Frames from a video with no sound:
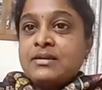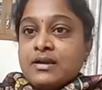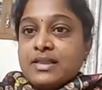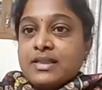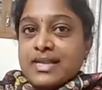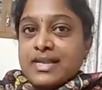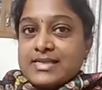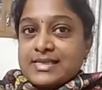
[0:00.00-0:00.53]

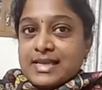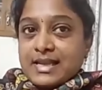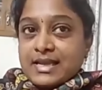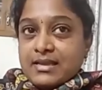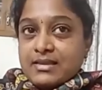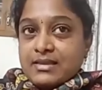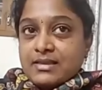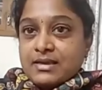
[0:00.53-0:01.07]
they'll
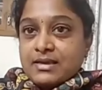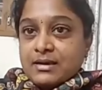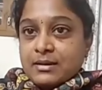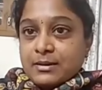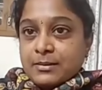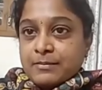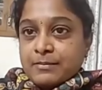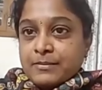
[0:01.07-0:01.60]
say
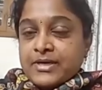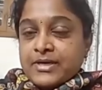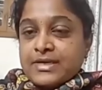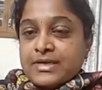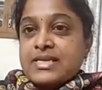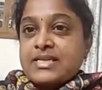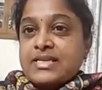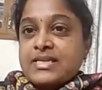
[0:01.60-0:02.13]
the
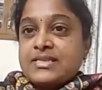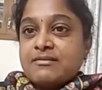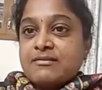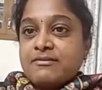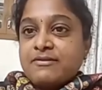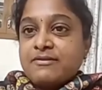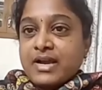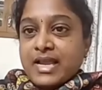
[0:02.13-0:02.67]
person is
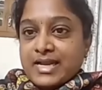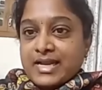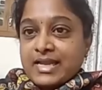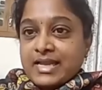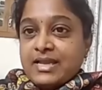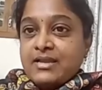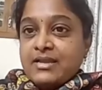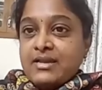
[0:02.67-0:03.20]

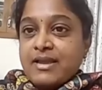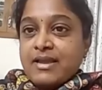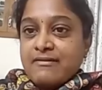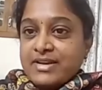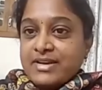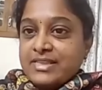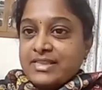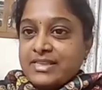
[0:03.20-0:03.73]
forgetting
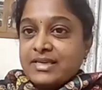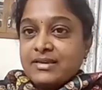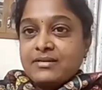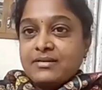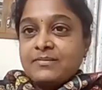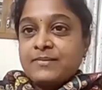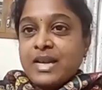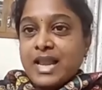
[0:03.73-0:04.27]
everything,
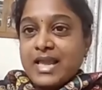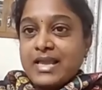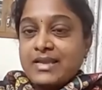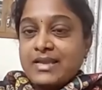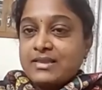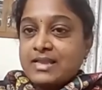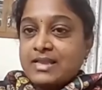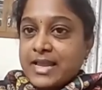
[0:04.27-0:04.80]

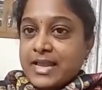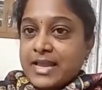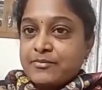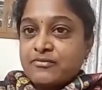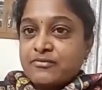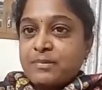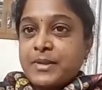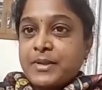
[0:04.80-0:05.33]
like the names
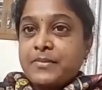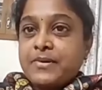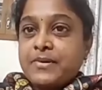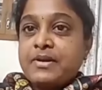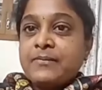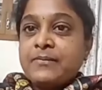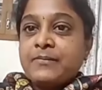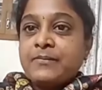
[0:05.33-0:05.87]
of the
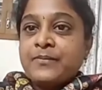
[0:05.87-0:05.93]
people,